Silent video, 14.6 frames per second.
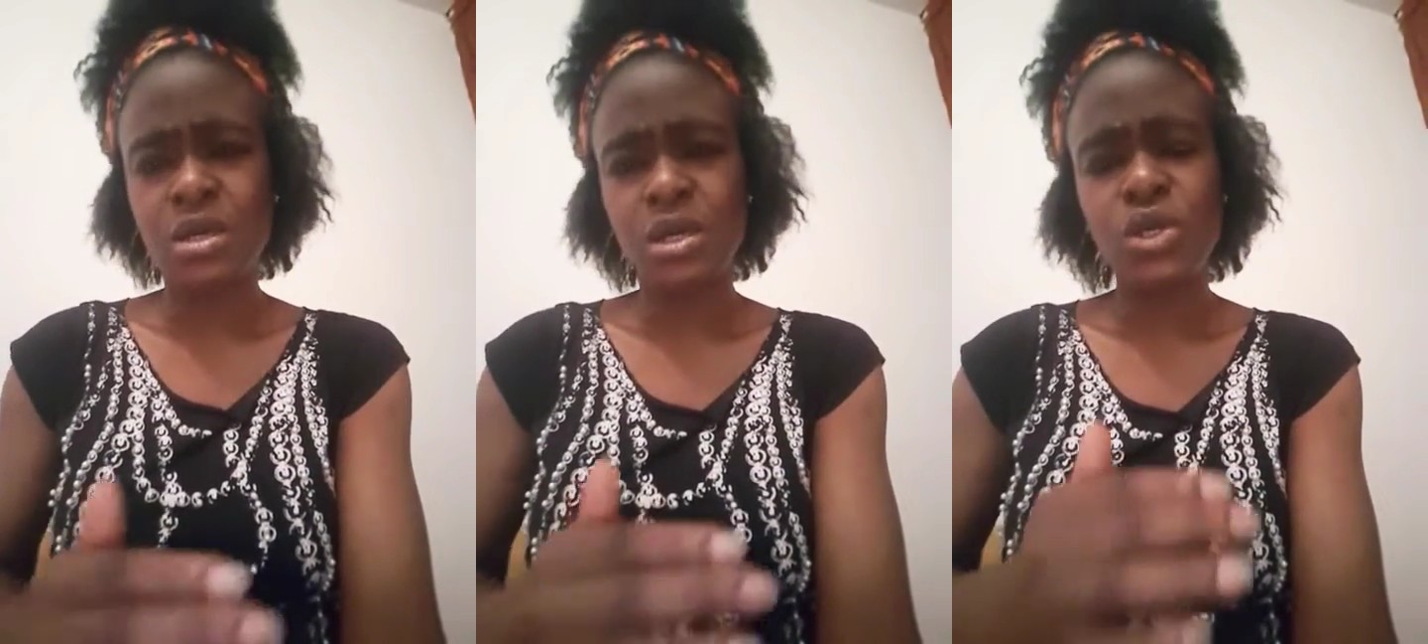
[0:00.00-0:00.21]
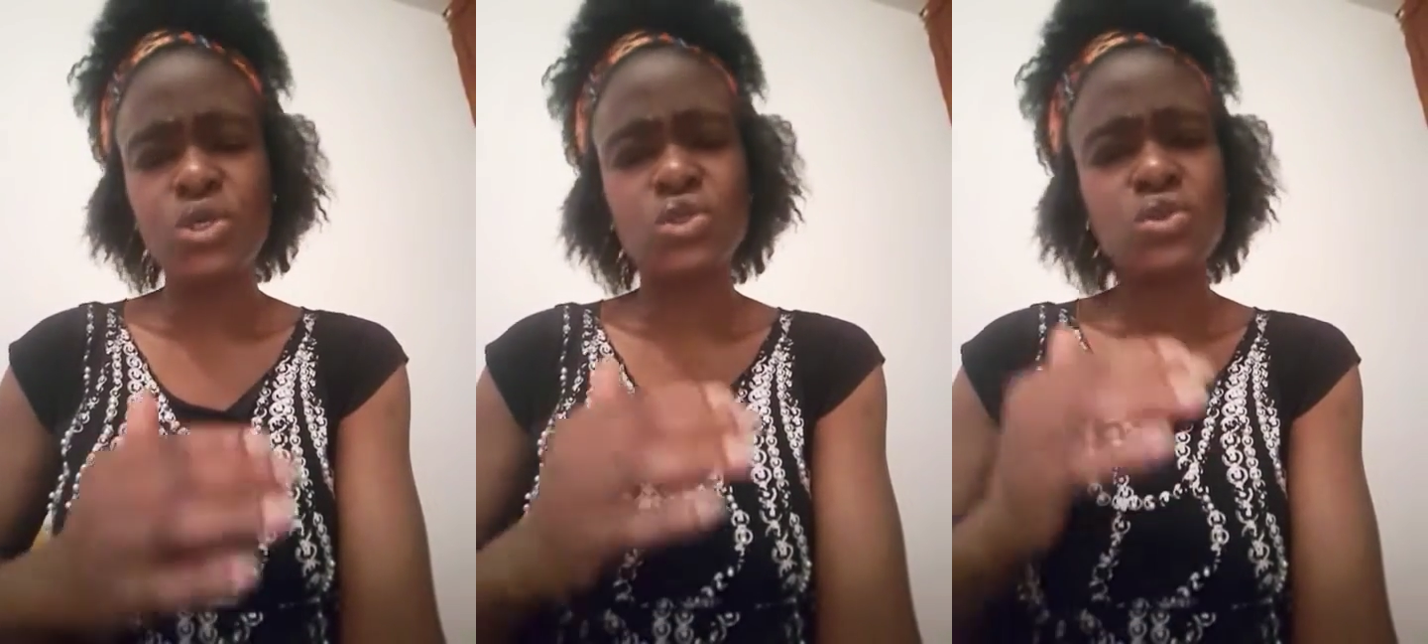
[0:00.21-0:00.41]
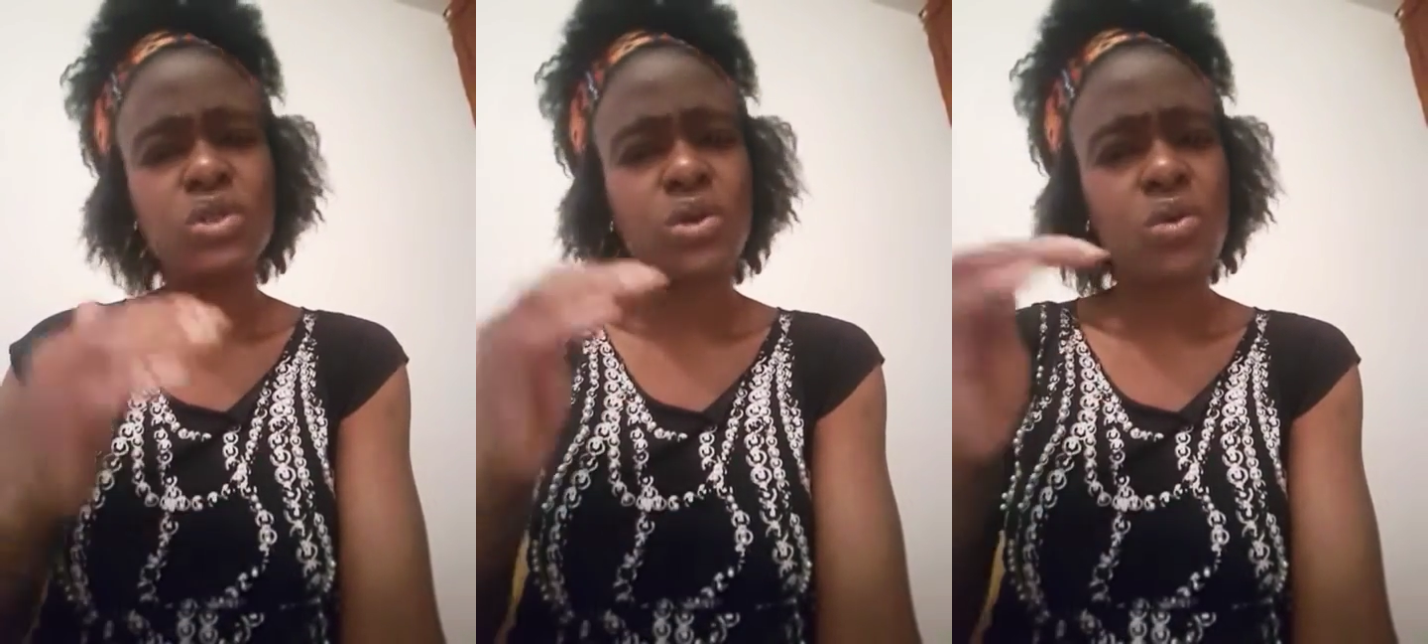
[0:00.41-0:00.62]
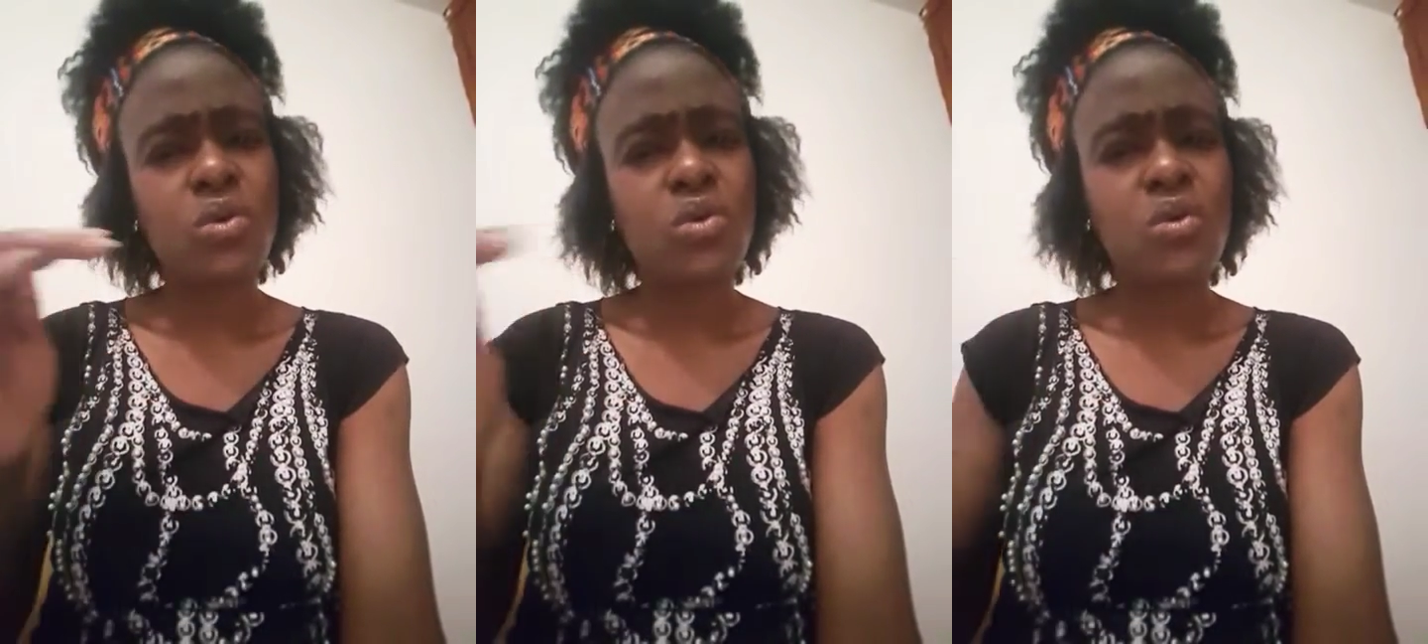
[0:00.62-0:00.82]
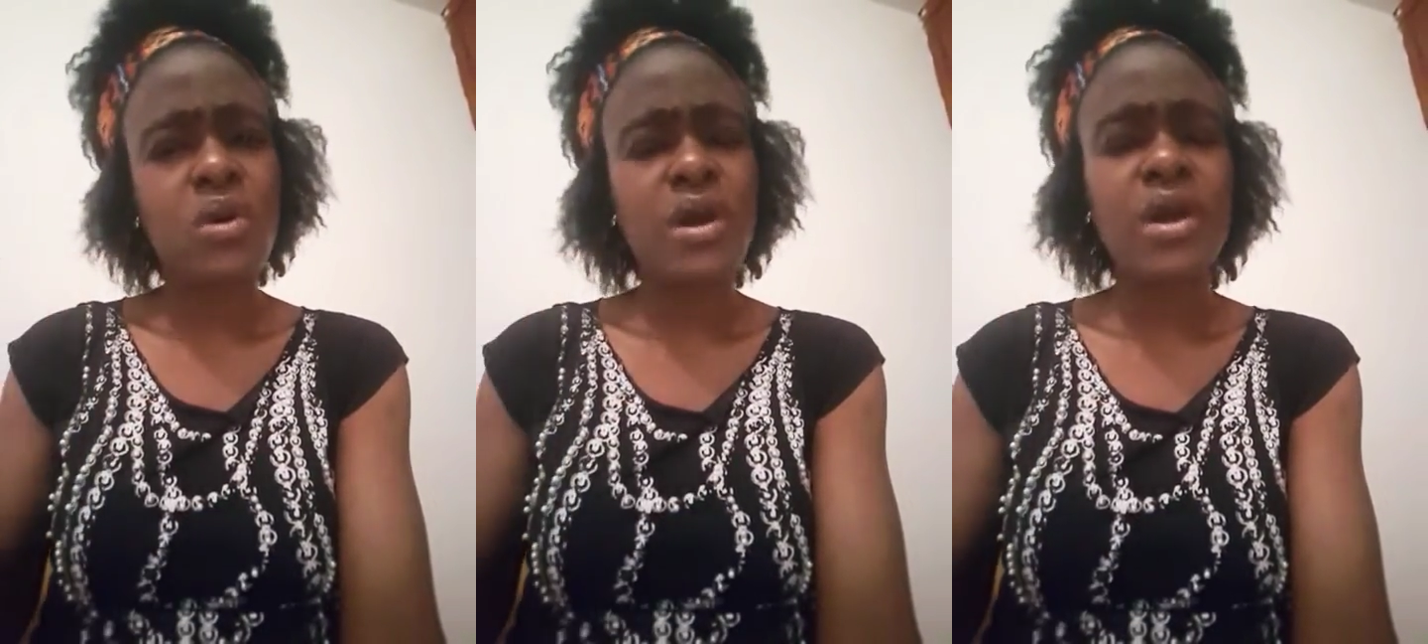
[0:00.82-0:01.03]
into the
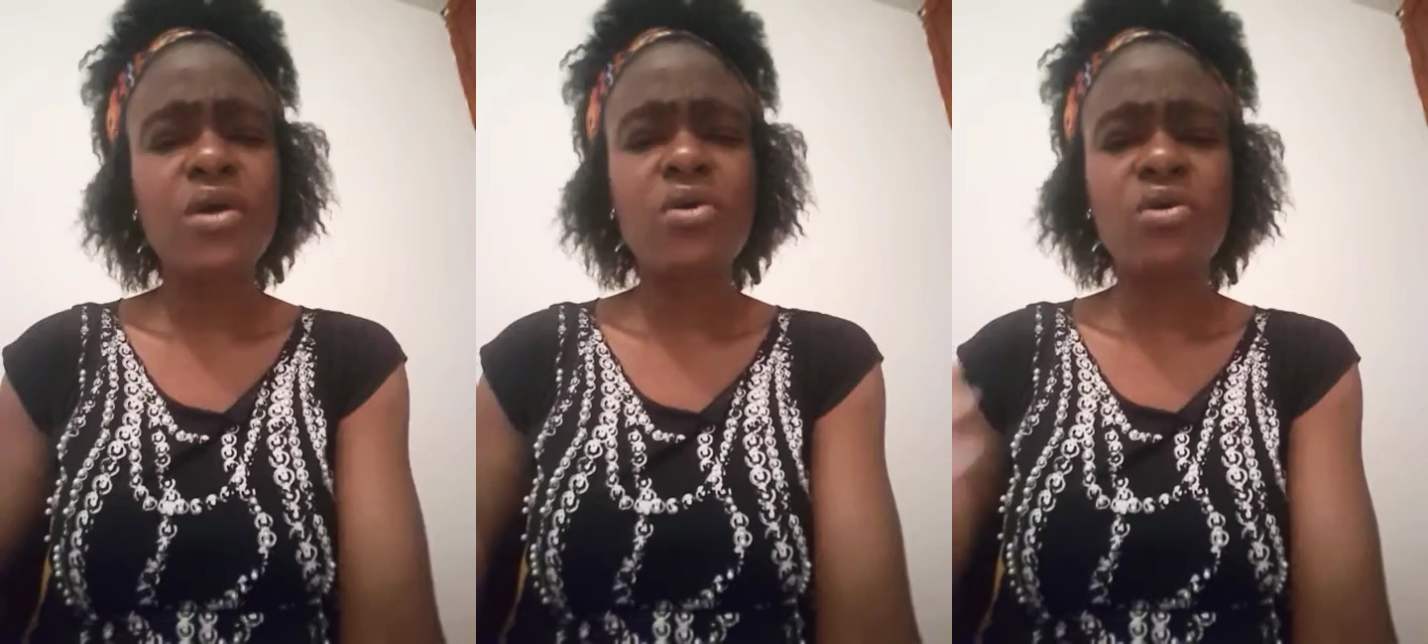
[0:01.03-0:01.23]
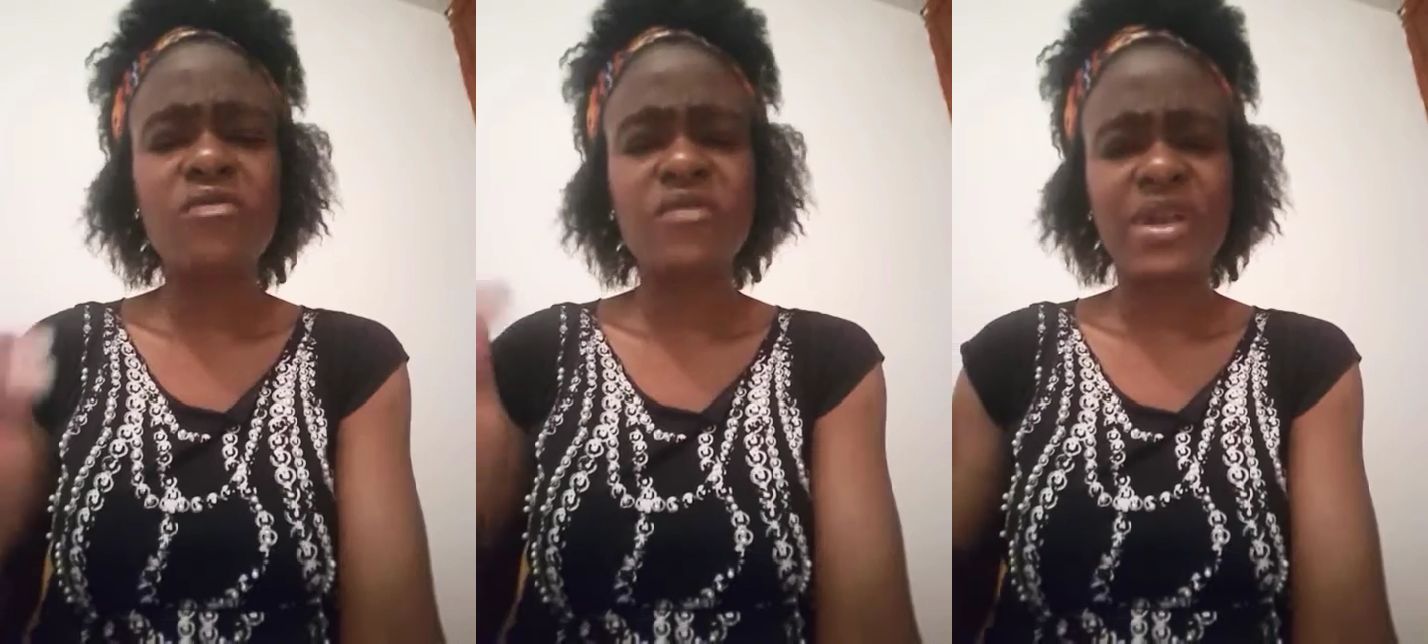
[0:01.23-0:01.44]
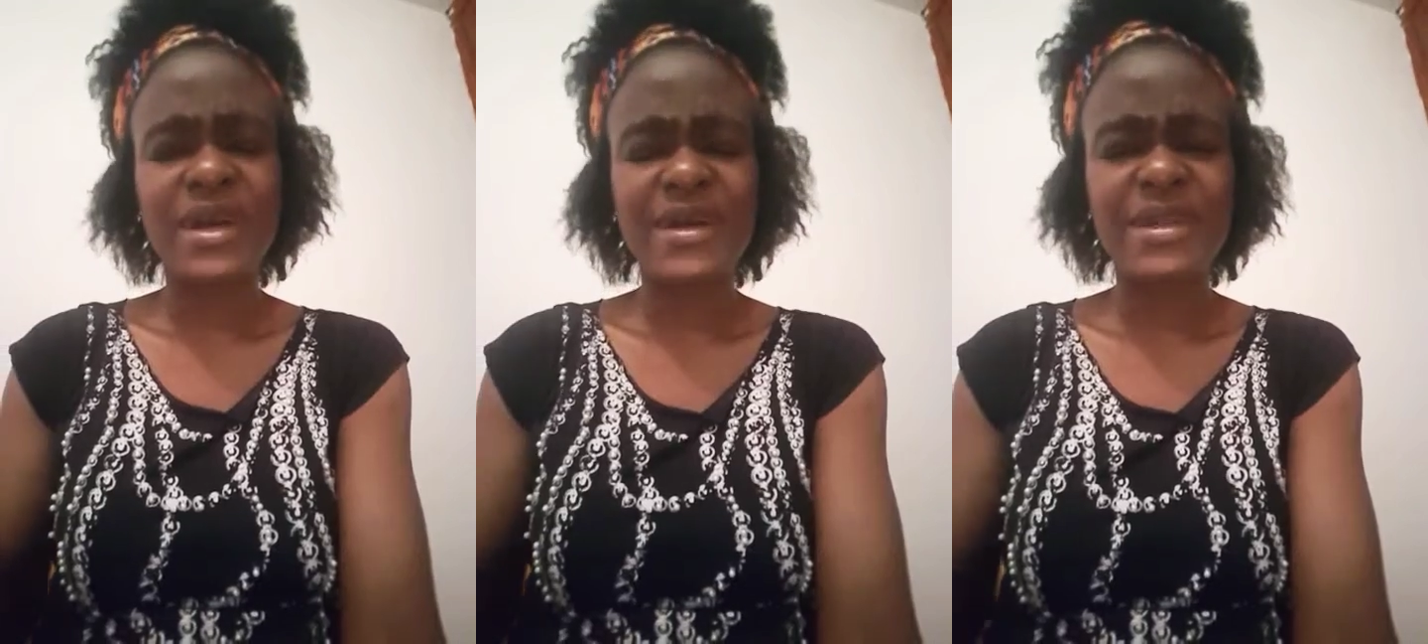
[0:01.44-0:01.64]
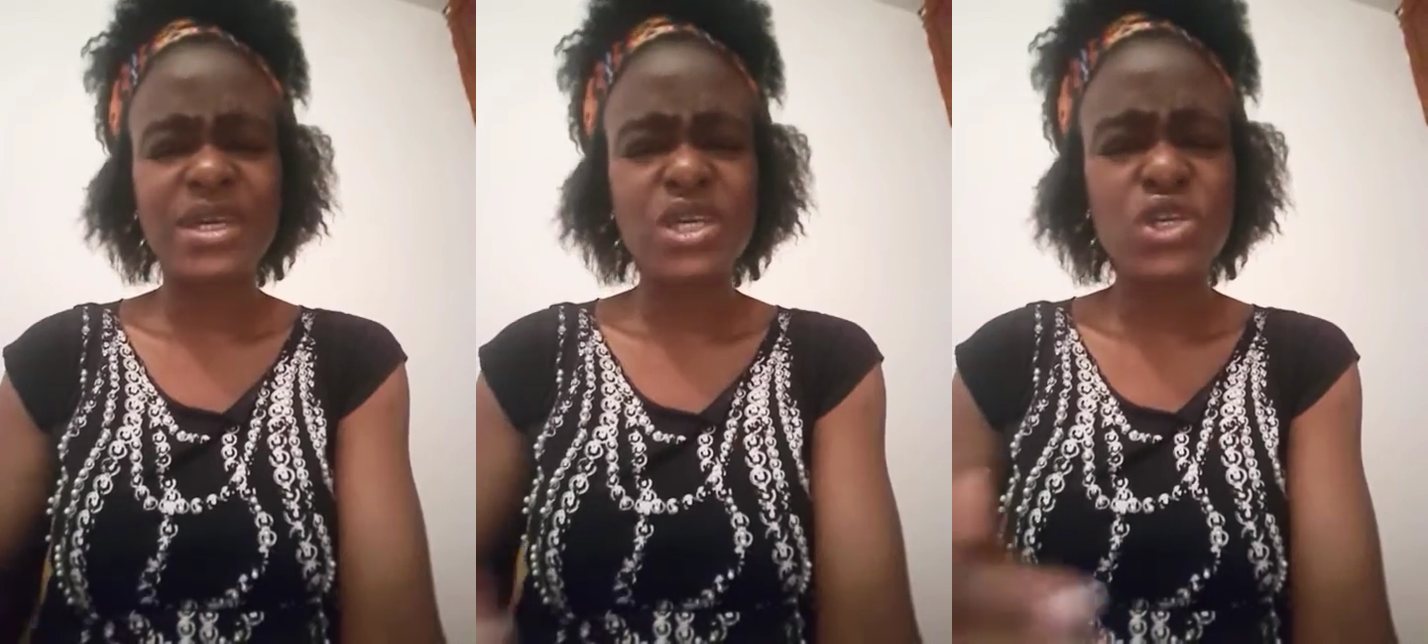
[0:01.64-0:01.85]
oil of gladness,